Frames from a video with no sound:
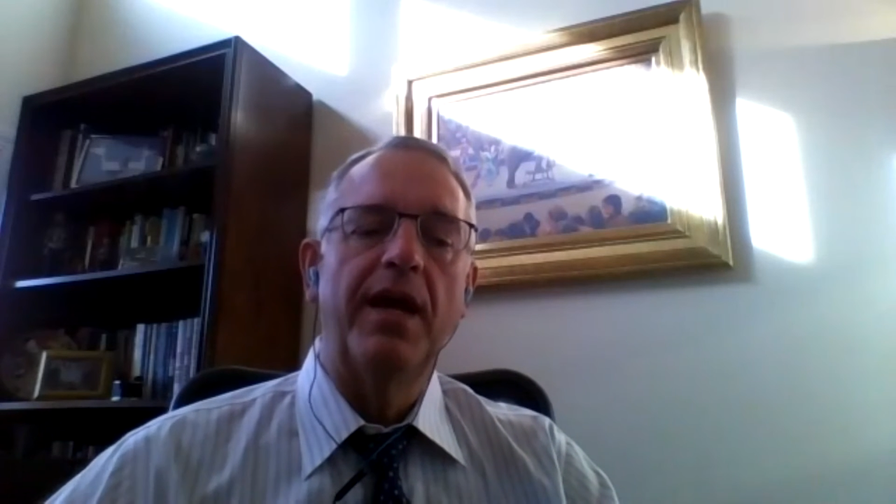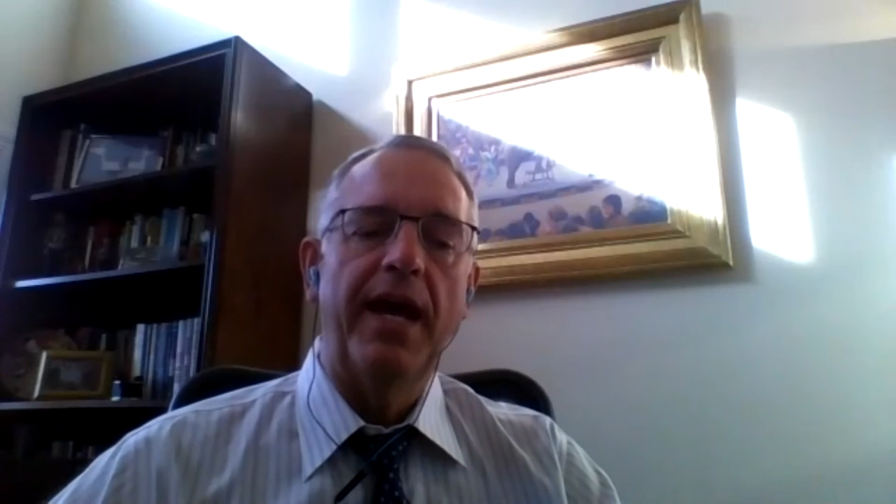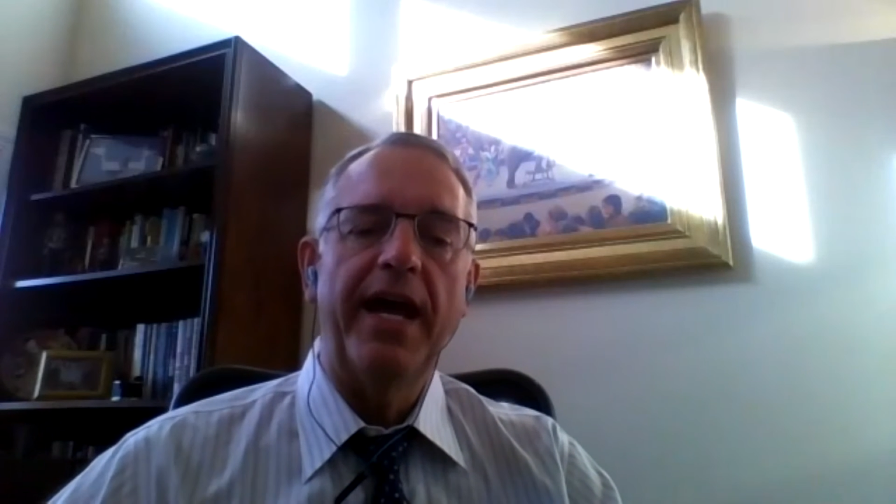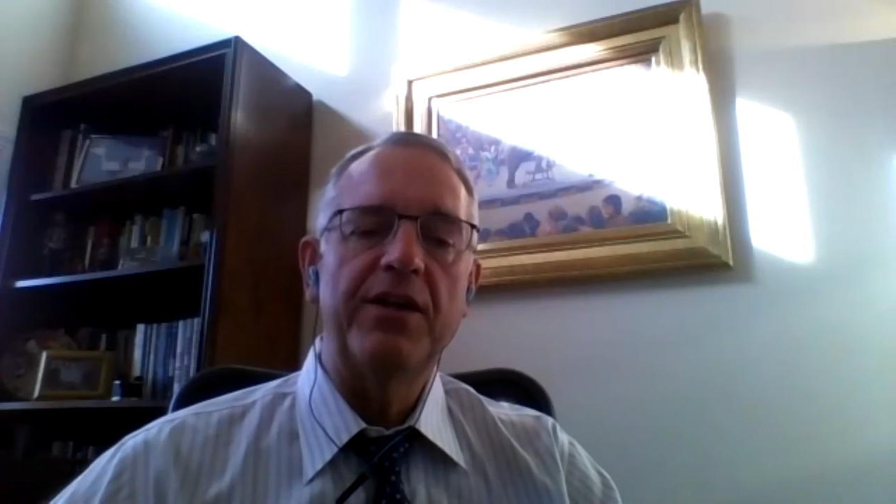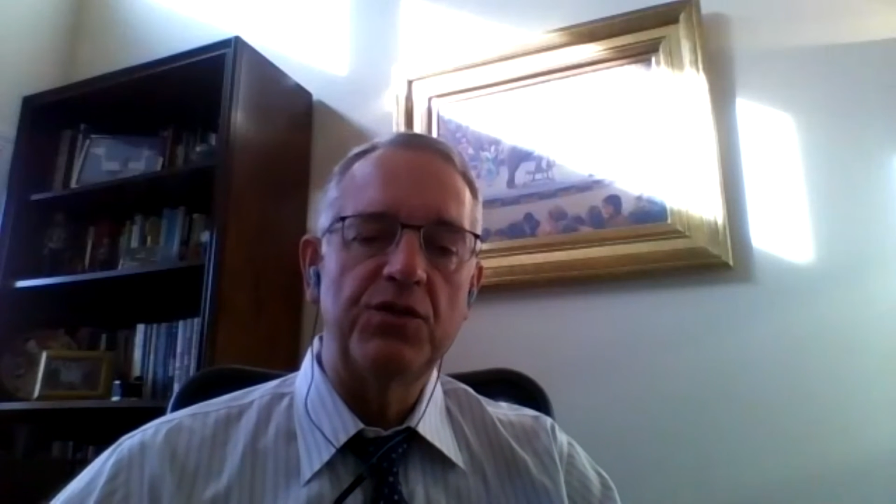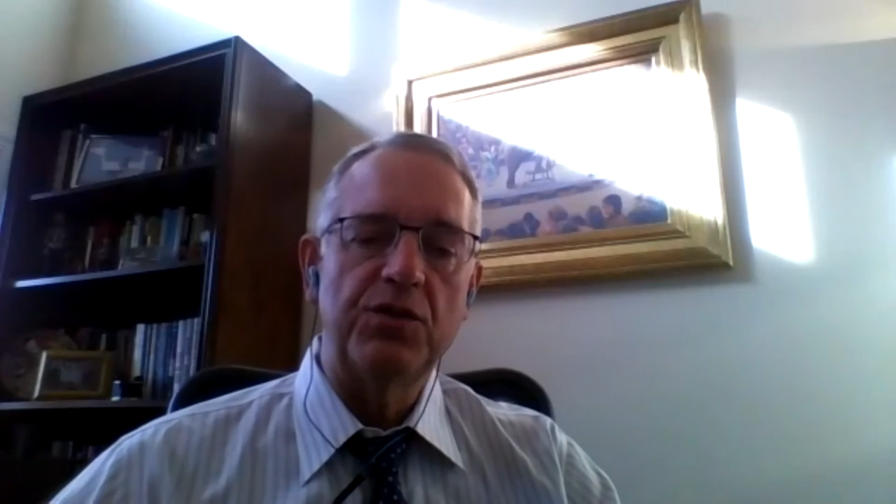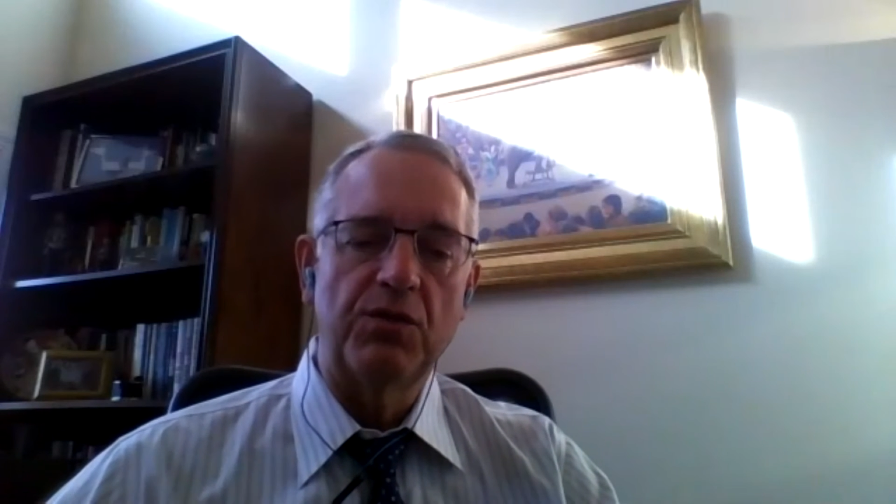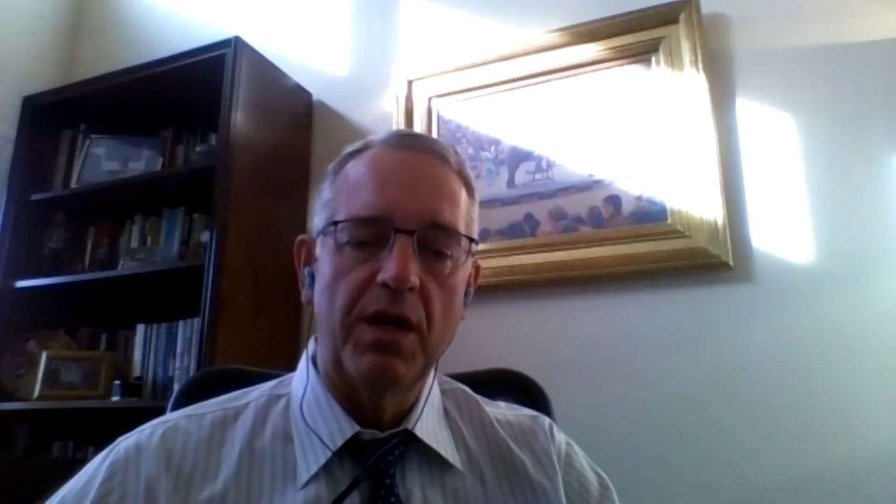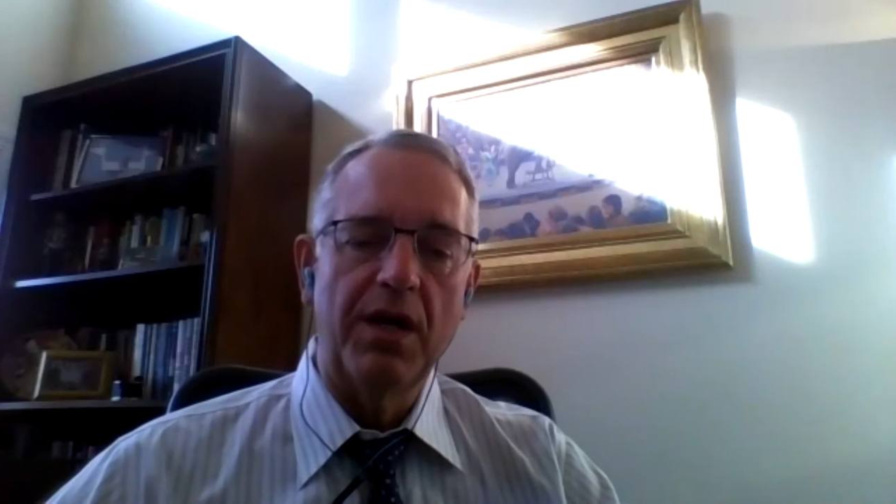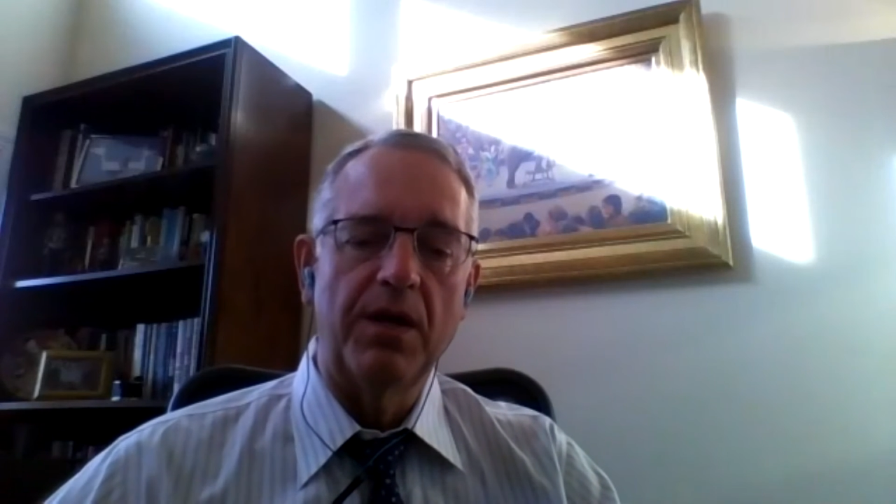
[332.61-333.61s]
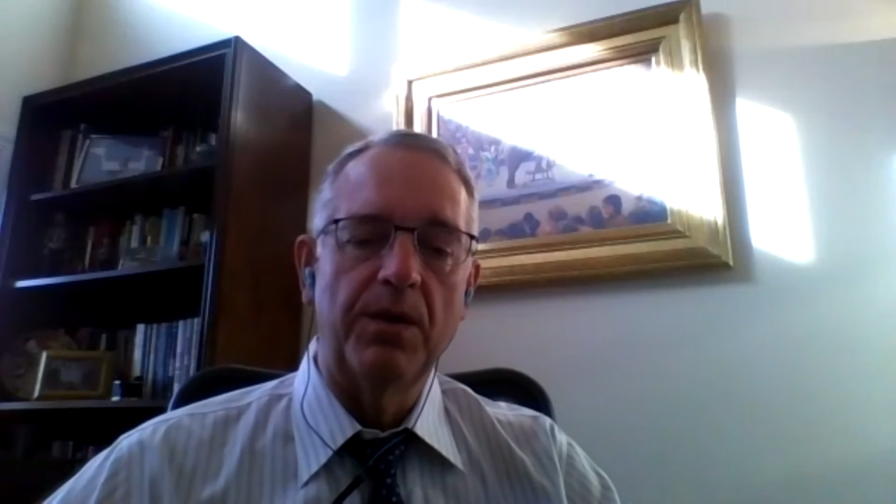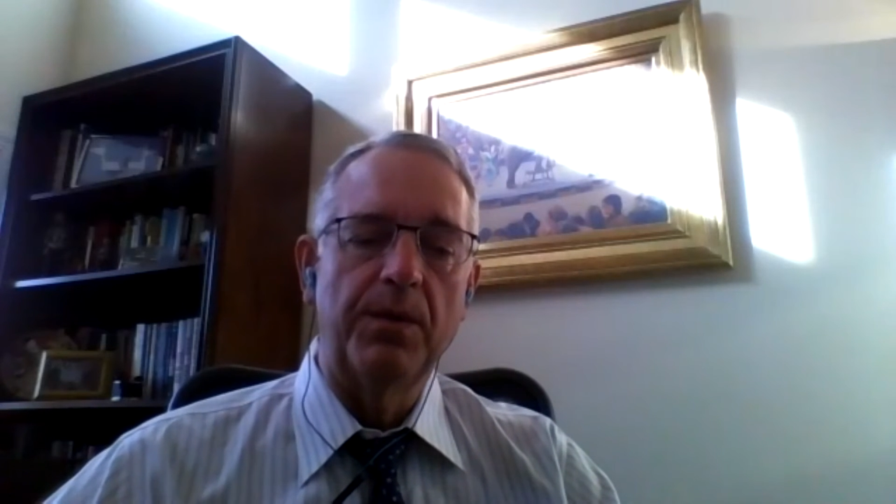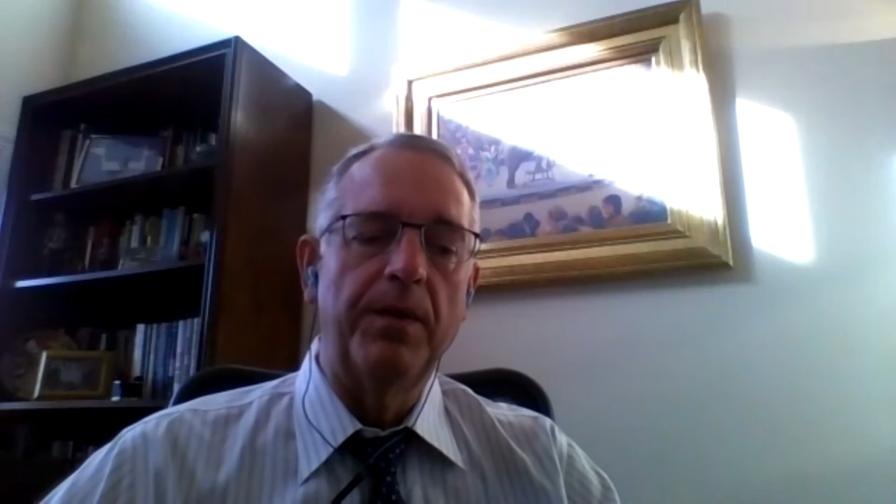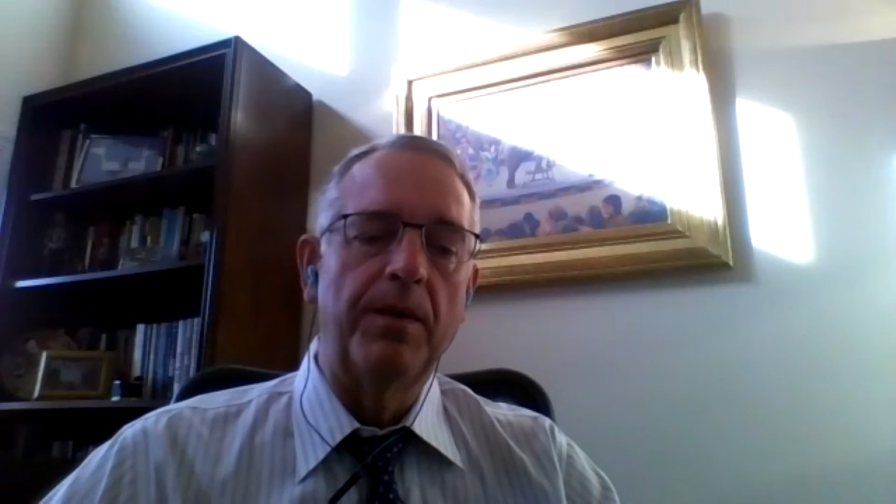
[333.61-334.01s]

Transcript: as you grow,